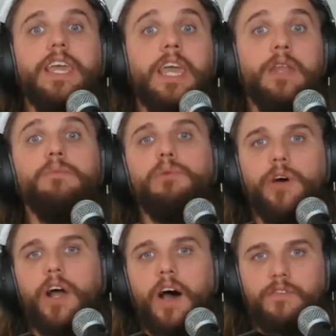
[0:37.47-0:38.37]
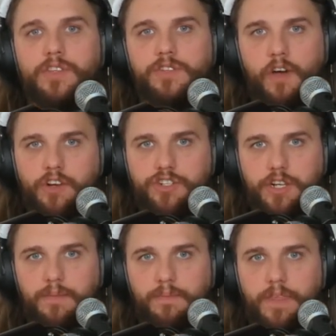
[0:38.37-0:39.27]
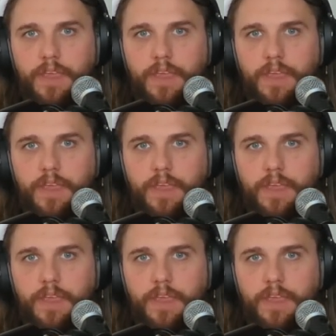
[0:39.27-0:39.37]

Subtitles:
input of this function.